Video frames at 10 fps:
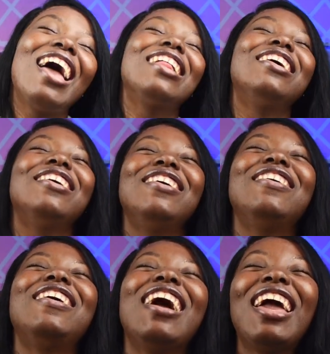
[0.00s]

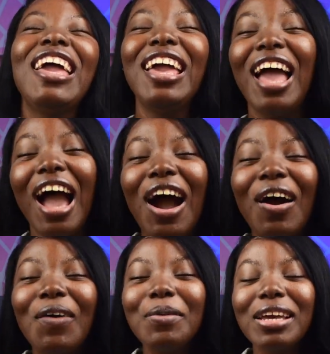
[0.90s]
anyway i
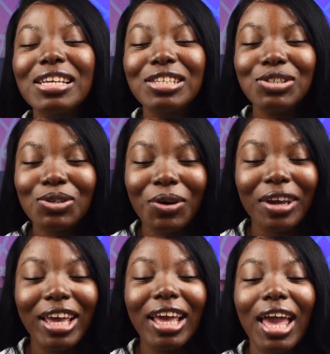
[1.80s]
hope you guys enjoy
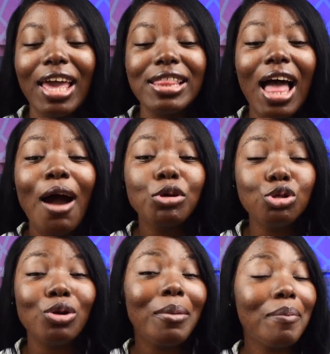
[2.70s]
it and i will
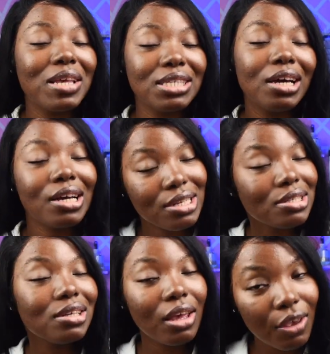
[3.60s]
try my best to
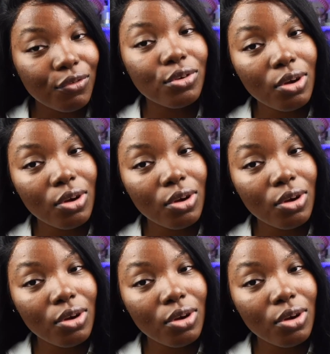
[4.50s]
answer if you